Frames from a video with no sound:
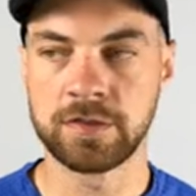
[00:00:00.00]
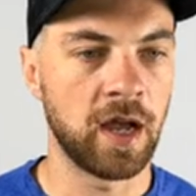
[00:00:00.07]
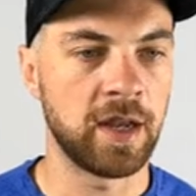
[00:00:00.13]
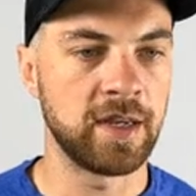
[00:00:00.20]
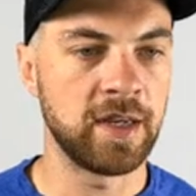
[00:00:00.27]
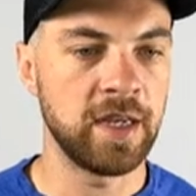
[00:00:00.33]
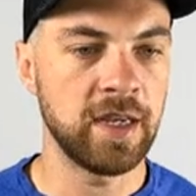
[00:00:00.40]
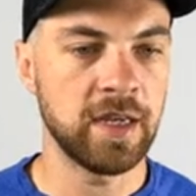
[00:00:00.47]

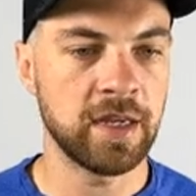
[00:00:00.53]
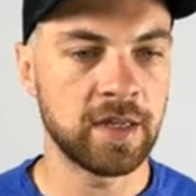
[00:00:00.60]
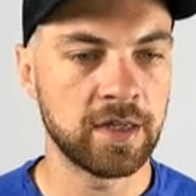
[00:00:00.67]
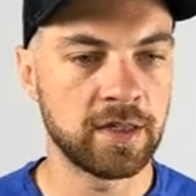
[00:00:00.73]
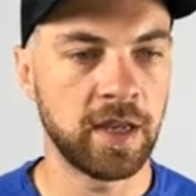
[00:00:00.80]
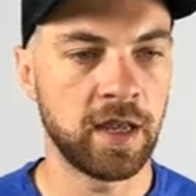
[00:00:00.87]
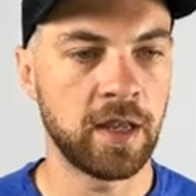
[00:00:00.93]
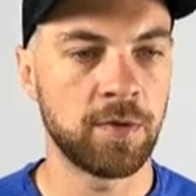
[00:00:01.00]
ID,
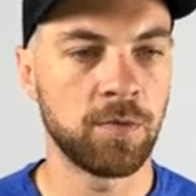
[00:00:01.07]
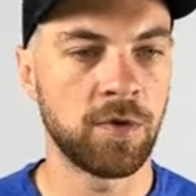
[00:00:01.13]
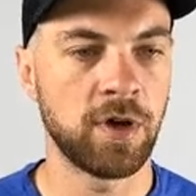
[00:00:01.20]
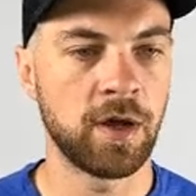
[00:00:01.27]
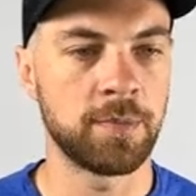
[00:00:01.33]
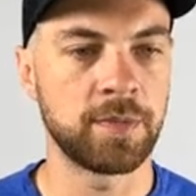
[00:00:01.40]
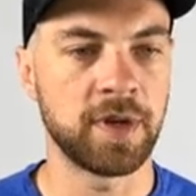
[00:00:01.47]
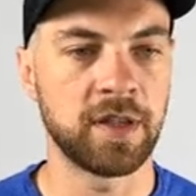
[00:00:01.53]
and we'll
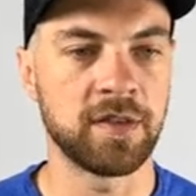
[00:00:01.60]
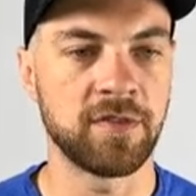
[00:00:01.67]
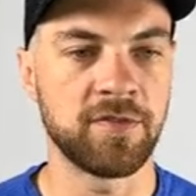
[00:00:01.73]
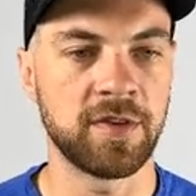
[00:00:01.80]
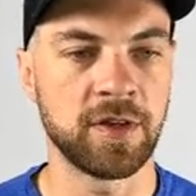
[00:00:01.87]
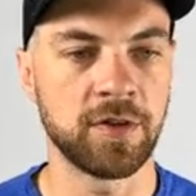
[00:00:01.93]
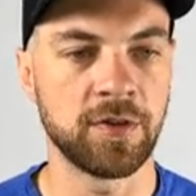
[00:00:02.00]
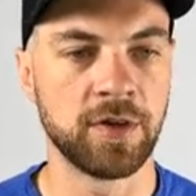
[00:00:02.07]
update the
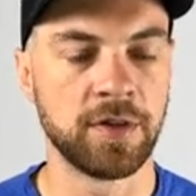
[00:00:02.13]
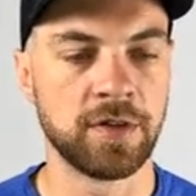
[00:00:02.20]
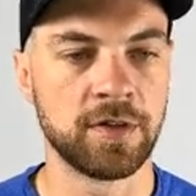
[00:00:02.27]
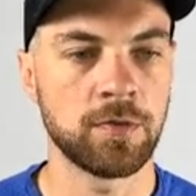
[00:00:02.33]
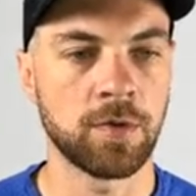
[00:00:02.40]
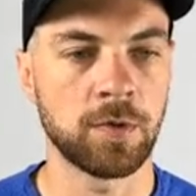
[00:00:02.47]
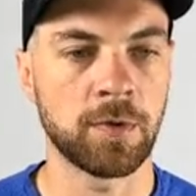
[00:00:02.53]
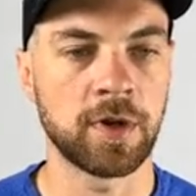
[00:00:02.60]
field.
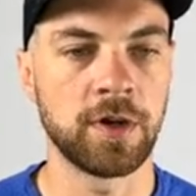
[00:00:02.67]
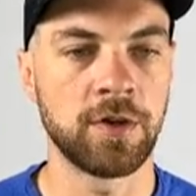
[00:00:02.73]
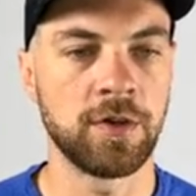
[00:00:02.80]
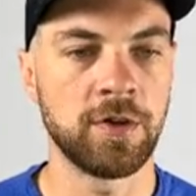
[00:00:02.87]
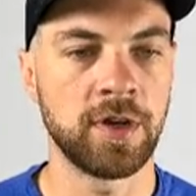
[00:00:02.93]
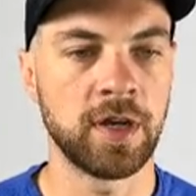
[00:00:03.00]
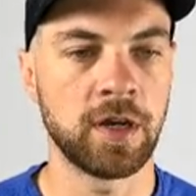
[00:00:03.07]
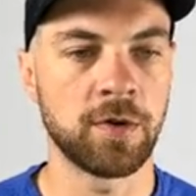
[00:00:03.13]
What we're going to
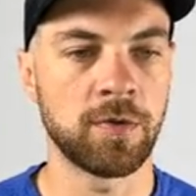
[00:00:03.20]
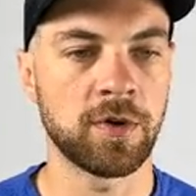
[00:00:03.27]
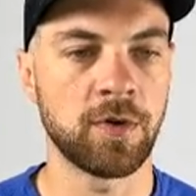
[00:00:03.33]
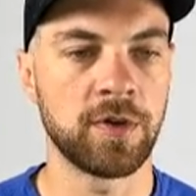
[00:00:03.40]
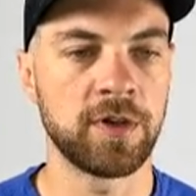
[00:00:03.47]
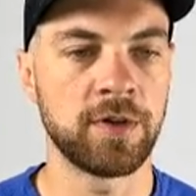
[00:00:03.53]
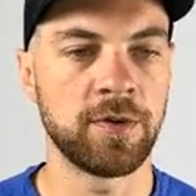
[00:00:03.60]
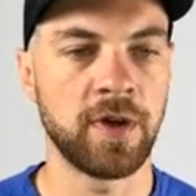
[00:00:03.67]
do here, we're
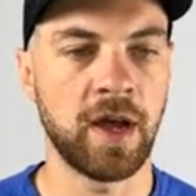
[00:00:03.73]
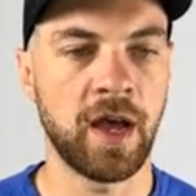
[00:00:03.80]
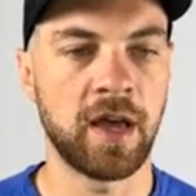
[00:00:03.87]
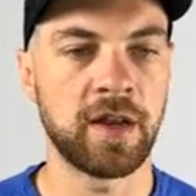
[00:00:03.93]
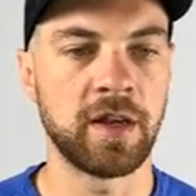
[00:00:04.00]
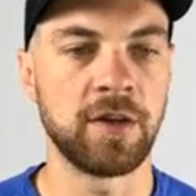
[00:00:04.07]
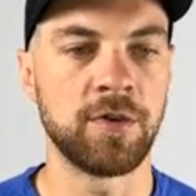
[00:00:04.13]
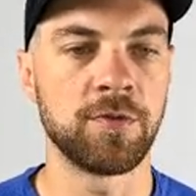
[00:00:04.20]
going to
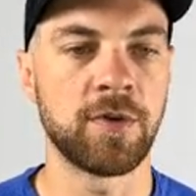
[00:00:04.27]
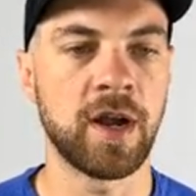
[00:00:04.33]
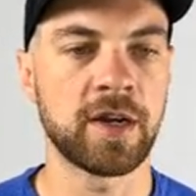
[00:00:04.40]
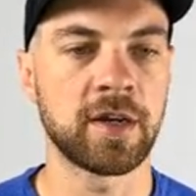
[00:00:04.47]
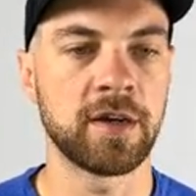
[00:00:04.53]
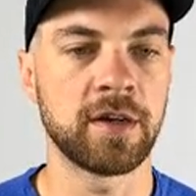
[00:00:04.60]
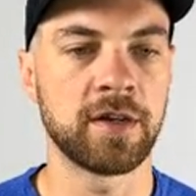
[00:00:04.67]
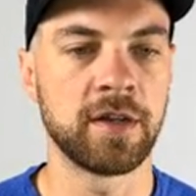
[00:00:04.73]
add a new
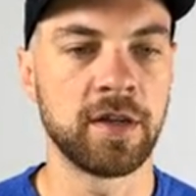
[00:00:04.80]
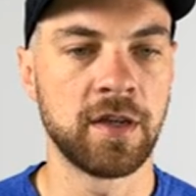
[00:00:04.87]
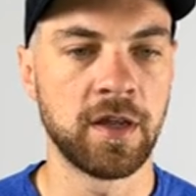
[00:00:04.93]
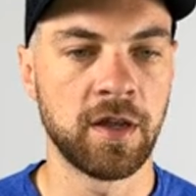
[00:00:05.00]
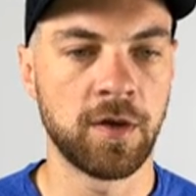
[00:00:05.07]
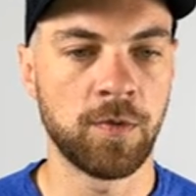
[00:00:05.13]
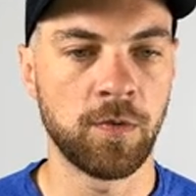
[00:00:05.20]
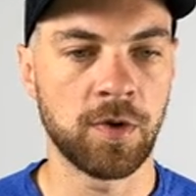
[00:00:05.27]
record.
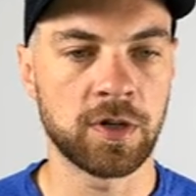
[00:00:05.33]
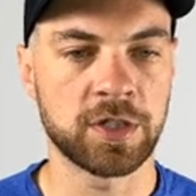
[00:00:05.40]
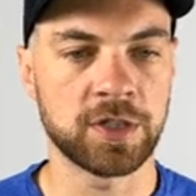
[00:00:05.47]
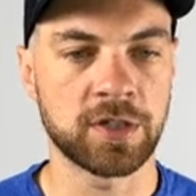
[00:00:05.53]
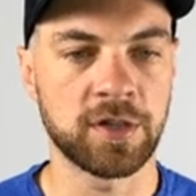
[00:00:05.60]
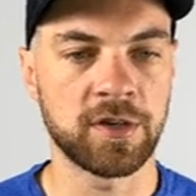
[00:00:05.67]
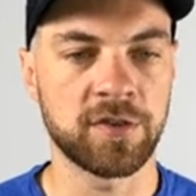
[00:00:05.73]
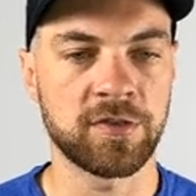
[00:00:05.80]
We're
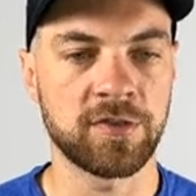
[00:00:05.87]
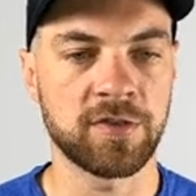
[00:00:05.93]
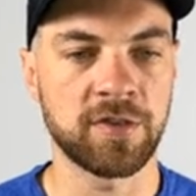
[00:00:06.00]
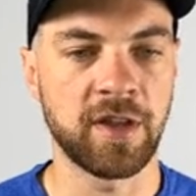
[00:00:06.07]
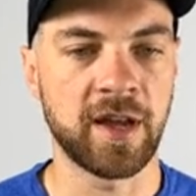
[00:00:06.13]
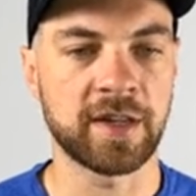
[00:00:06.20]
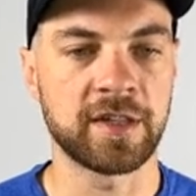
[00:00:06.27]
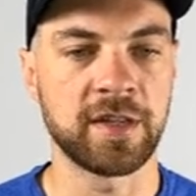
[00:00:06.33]
just going to
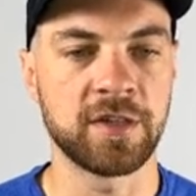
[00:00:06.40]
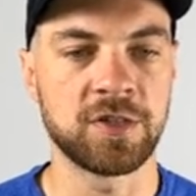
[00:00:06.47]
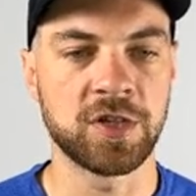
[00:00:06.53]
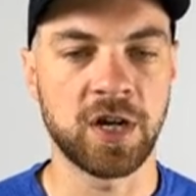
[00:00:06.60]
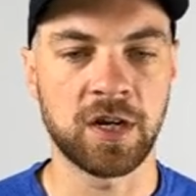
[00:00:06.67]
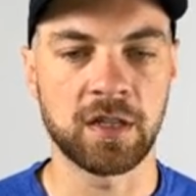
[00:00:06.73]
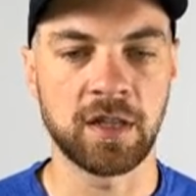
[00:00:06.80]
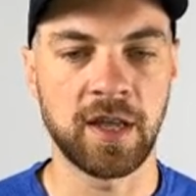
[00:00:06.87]
select
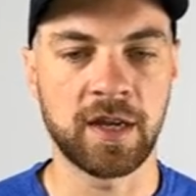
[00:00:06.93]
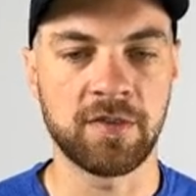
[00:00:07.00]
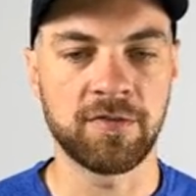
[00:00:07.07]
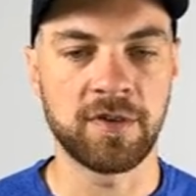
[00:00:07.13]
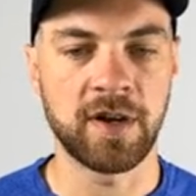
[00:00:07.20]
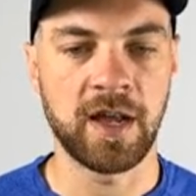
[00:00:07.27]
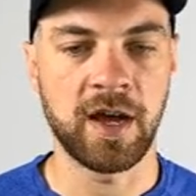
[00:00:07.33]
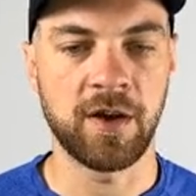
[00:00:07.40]
chair leg
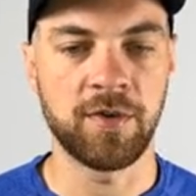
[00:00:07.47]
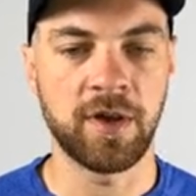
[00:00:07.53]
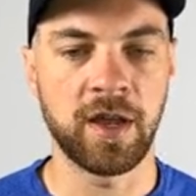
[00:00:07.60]
for now,